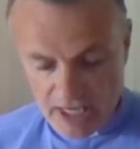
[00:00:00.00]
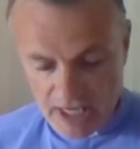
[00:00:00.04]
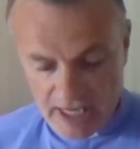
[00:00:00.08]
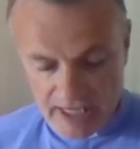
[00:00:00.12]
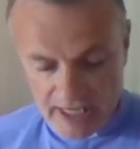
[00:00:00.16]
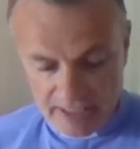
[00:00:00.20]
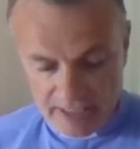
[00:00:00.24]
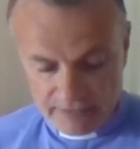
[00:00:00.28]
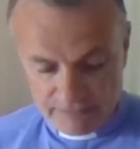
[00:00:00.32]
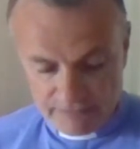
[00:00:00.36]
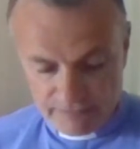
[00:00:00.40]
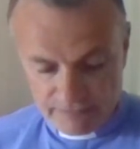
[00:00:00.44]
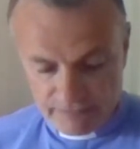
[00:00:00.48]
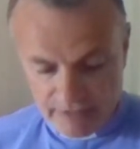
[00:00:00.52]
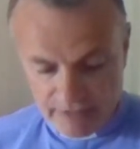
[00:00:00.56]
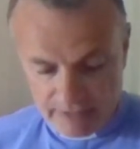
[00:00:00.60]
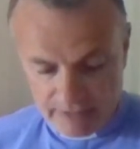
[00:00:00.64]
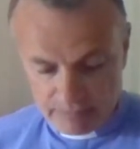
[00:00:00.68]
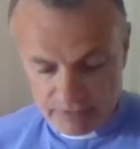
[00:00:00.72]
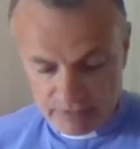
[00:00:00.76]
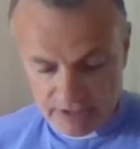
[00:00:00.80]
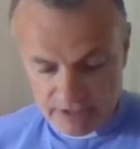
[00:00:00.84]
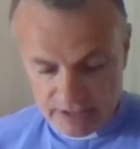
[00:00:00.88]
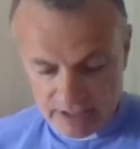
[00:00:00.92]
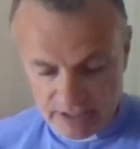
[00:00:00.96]
and
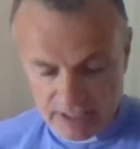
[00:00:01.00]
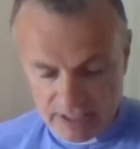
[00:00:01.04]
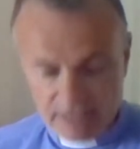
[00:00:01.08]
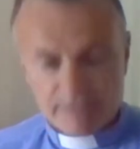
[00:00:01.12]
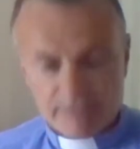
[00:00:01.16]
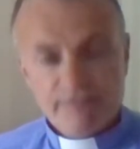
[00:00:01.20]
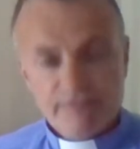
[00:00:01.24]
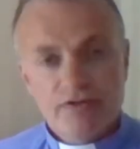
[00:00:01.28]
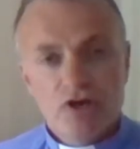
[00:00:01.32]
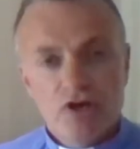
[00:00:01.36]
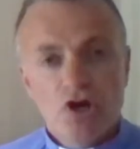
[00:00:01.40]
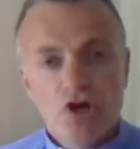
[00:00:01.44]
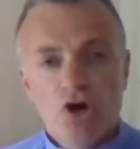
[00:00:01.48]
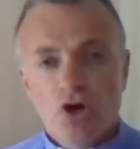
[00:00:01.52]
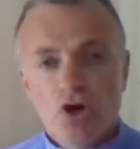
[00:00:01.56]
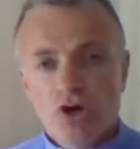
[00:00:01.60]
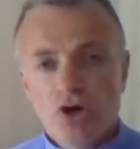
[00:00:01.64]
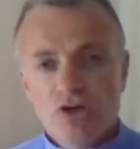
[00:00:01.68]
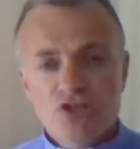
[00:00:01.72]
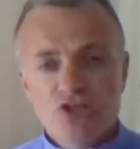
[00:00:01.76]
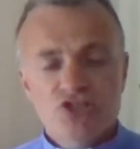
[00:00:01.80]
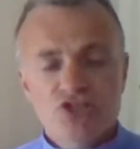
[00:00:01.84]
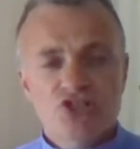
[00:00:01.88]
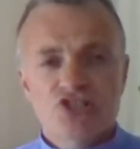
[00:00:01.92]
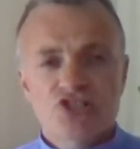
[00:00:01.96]
family life.
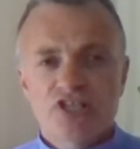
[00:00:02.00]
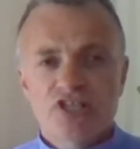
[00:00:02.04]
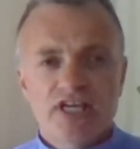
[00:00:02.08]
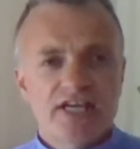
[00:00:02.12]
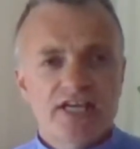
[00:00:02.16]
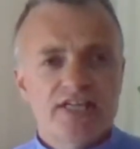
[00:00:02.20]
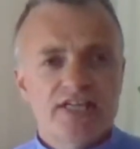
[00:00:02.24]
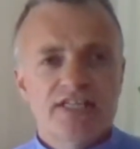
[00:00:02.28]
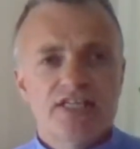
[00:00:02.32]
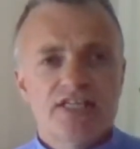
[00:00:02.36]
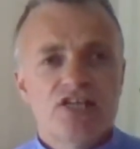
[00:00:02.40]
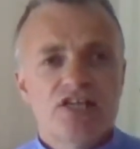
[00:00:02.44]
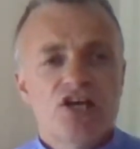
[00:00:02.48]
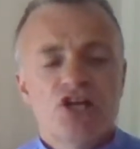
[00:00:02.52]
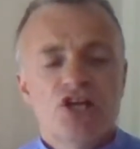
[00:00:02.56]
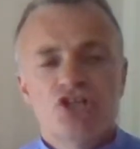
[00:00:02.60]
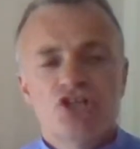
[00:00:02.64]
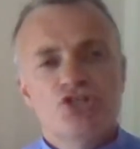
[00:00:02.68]
Our society